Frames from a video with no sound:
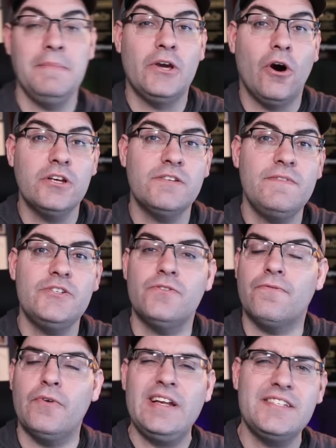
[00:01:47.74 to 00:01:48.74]
And because of this,
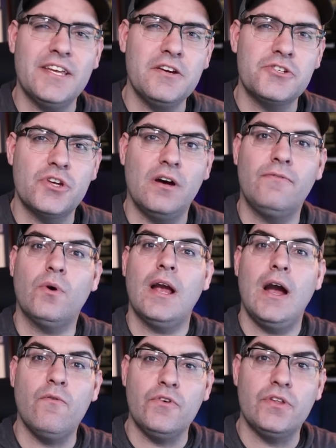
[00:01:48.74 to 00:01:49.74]
you're free to sell your software
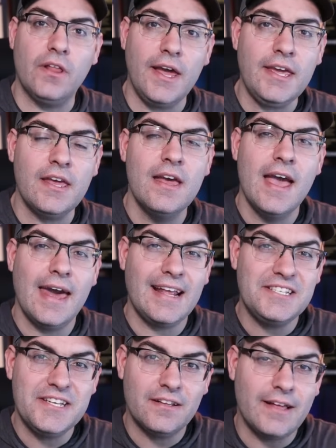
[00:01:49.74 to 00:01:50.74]
however you'd like. And
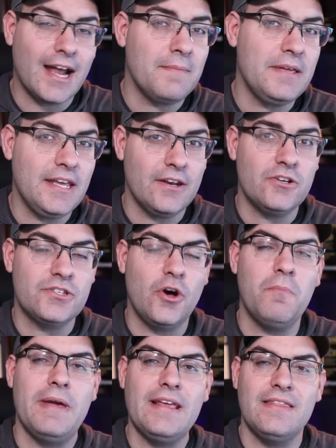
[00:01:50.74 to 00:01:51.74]
I see a lot of beginners
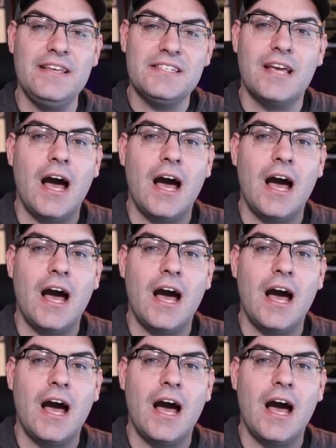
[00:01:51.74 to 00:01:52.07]
though make these